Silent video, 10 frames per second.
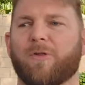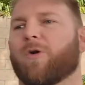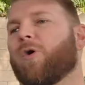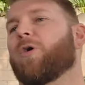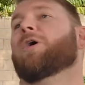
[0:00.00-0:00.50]
the
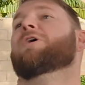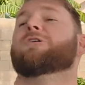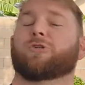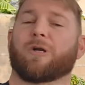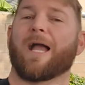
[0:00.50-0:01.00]
goal
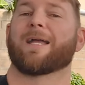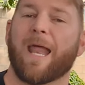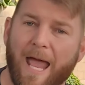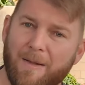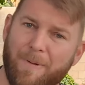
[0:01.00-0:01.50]
so a guy could
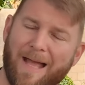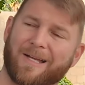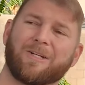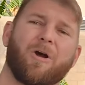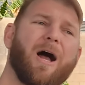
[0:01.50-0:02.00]
head it back
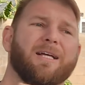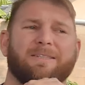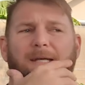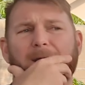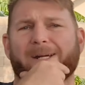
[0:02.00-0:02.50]

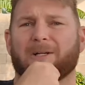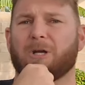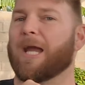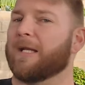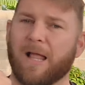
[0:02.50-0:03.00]
across,
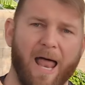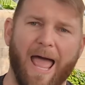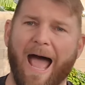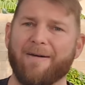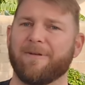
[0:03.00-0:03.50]
creating a lot of
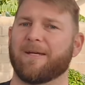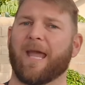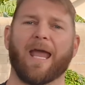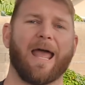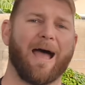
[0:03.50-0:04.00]
havoc
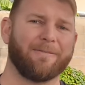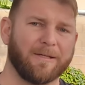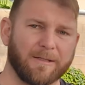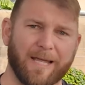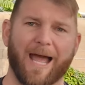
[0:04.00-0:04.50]
and
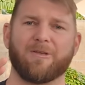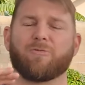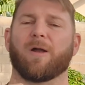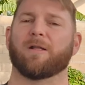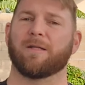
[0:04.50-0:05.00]
having guys
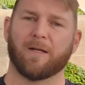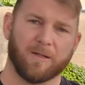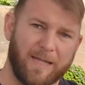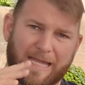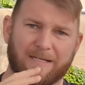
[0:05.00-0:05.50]
run a
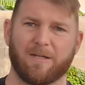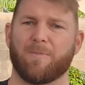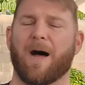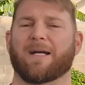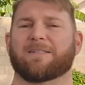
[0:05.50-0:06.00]
little late into the
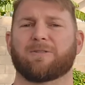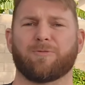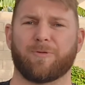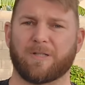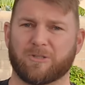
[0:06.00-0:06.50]
box to
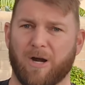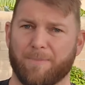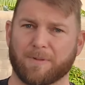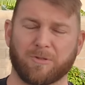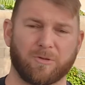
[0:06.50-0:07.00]
finish their
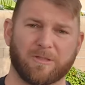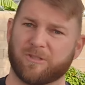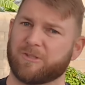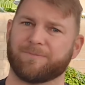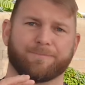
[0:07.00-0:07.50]

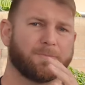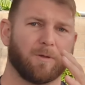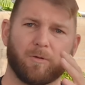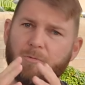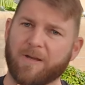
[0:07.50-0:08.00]
opportunities.
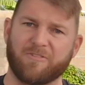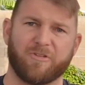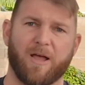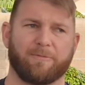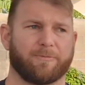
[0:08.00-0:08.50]
Great
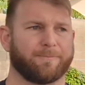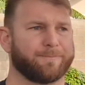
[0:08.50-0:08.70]
stuff.